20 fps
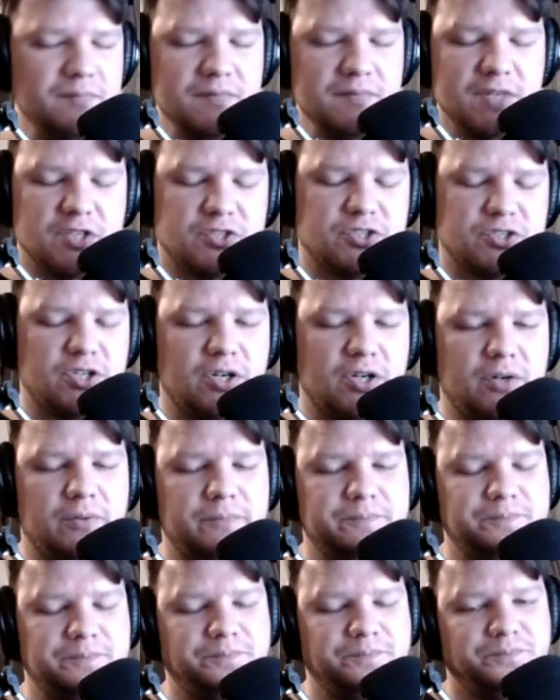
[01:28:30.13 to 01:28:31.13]
Oy.
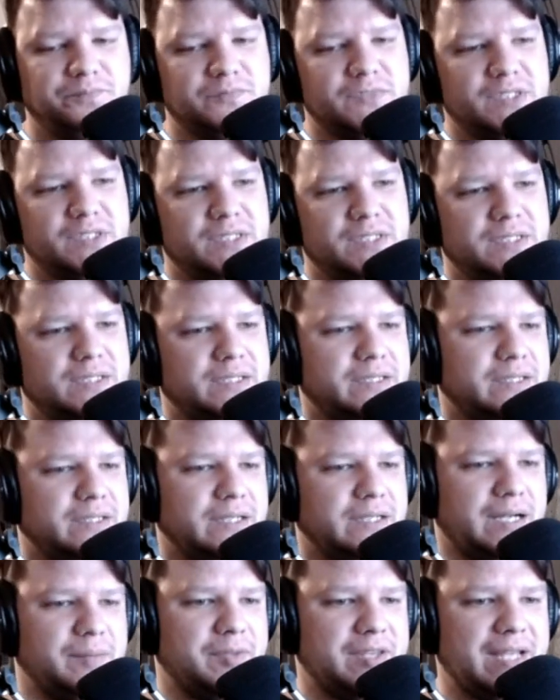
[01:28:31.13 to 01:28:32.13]
So,
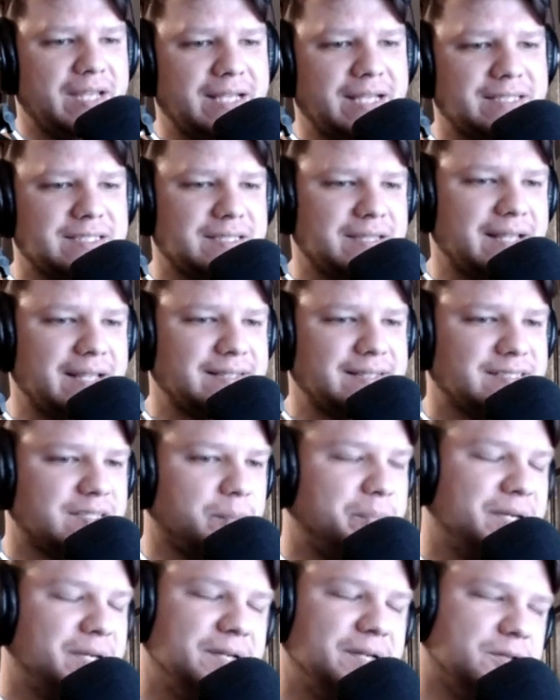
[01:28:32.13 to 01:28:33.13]
I mean, that's that's the
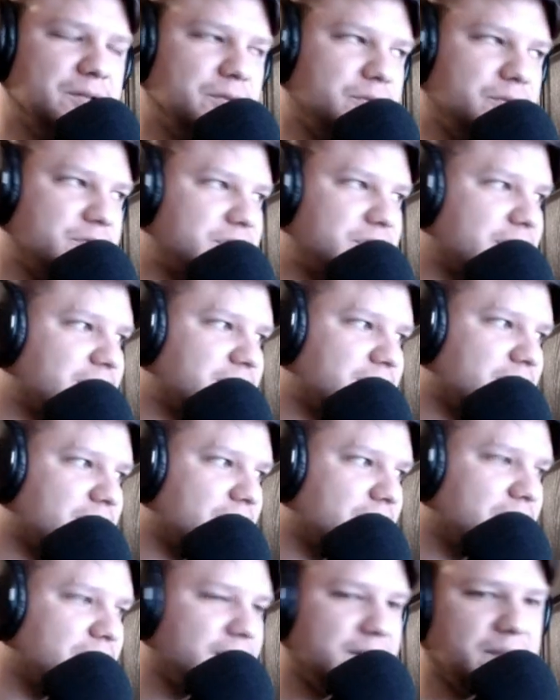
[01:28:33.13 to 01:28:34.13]
big news. That's
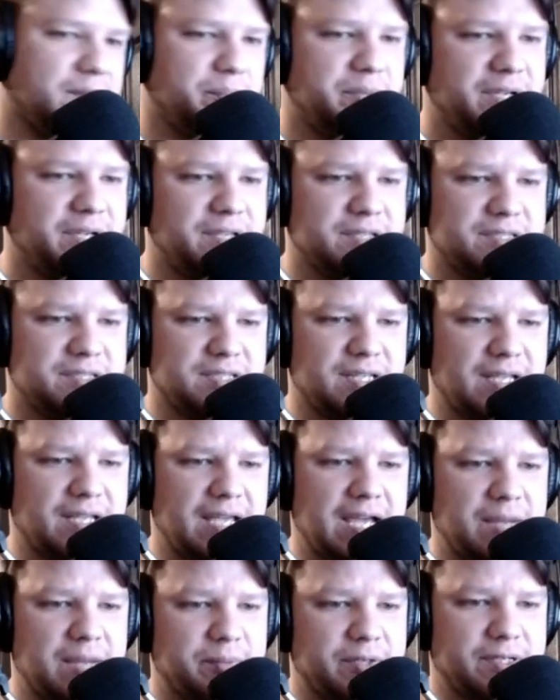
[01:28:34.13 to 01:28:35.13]
the, the biggest thing
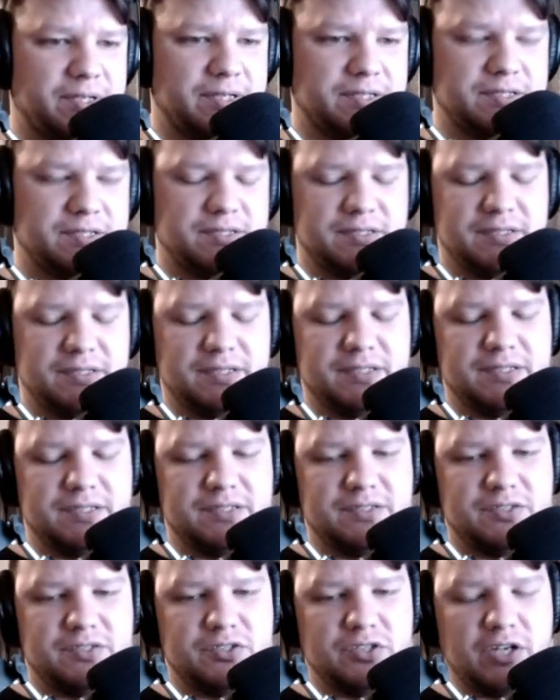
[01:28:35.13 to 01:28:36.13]
happening is
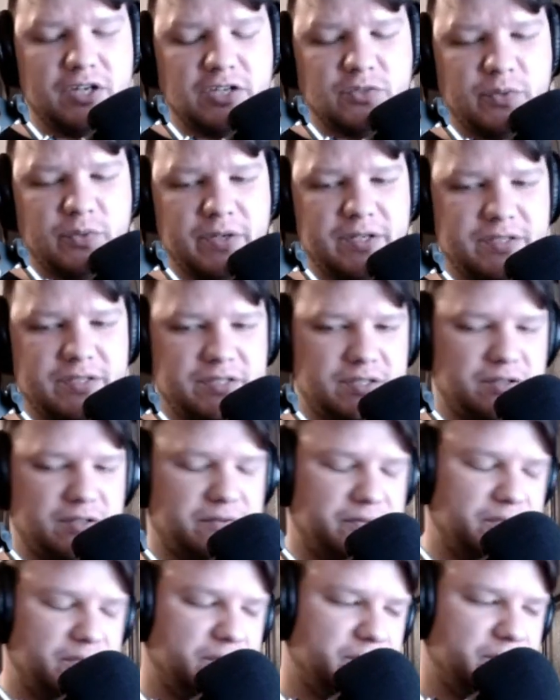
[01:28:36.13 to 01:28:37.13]
is Joss Whedon's interview,